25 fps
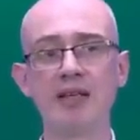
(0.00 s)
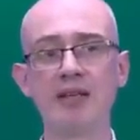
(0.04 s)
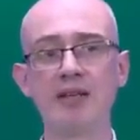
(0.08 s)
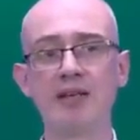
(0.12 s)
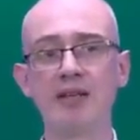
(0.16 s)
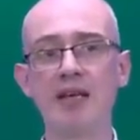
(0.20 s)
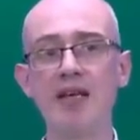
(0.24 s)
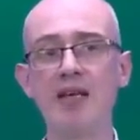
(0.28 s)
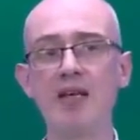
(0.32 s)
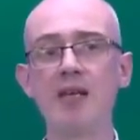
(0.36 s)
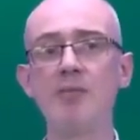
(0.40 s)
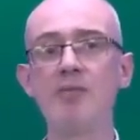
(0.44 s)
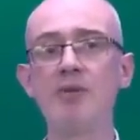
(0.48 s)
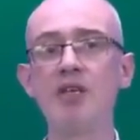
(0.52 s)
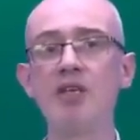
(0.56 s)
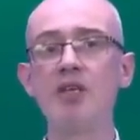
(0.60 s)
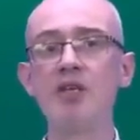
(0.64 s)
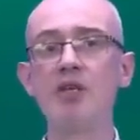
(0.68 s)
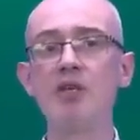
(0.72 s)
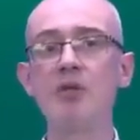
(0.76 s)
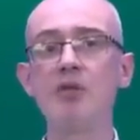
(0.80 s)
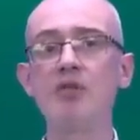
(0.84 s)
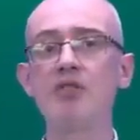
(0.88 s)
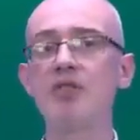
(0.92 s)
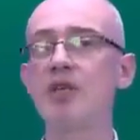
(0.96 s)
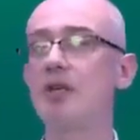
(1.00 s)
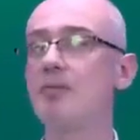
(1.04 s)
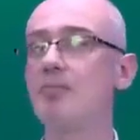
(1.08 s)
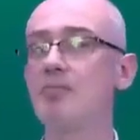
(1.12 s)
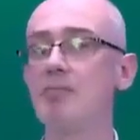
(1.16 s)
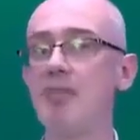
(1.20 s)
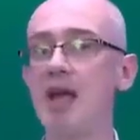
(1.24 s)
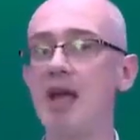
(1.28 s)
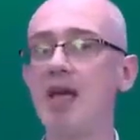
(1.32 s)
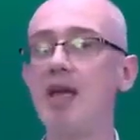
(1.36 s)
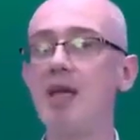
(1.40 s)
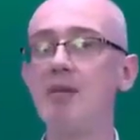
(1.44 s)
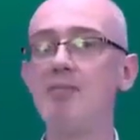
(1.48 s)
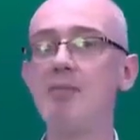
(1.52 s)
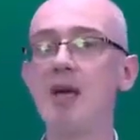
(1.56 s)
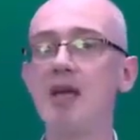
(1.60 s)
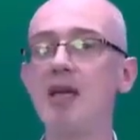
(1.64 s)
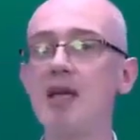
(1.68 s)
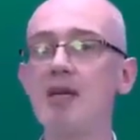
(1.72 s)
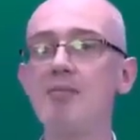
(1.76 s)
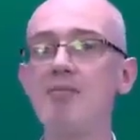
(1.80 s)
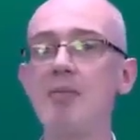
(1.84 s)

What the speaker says: They can be used in many, many,